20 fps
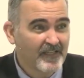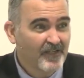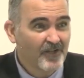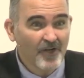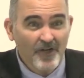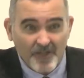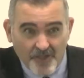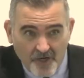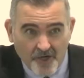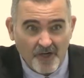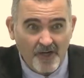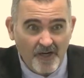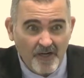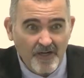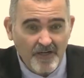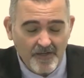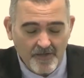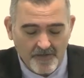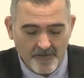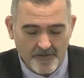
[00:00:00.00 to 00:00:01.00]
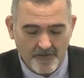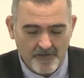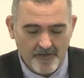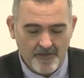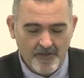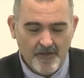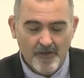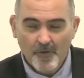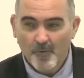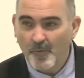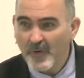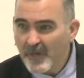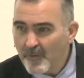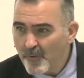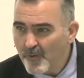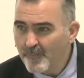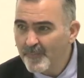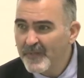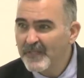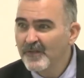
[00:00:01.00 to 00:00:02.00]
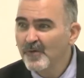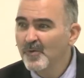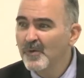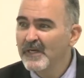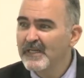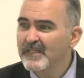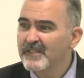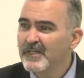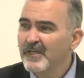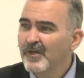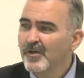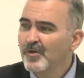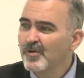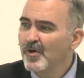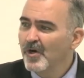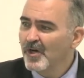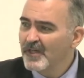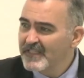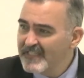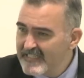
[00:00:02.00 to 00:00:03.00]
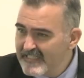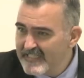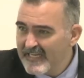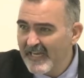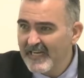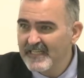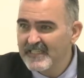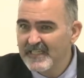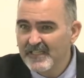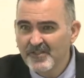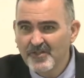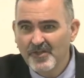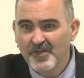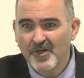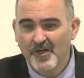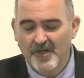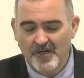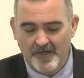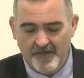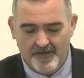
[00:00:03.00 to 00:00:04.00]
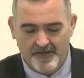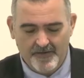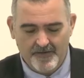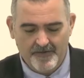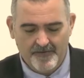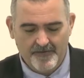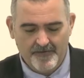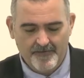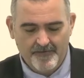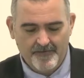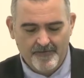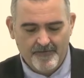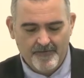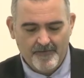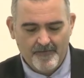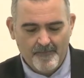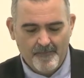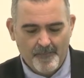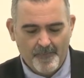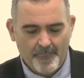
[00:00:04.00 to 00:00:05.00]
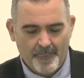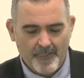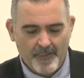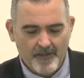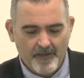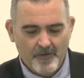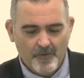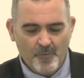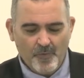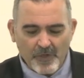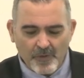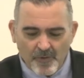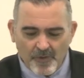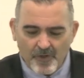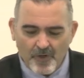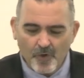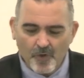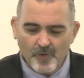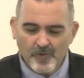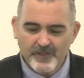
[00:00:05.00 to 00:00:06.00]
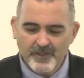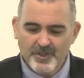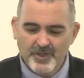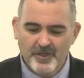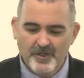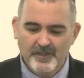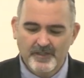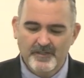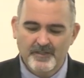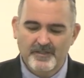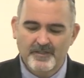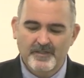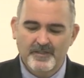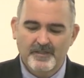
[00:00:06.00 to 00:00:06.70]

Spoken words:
Not God. We would be the ones who are dictating to God. We would call the shots.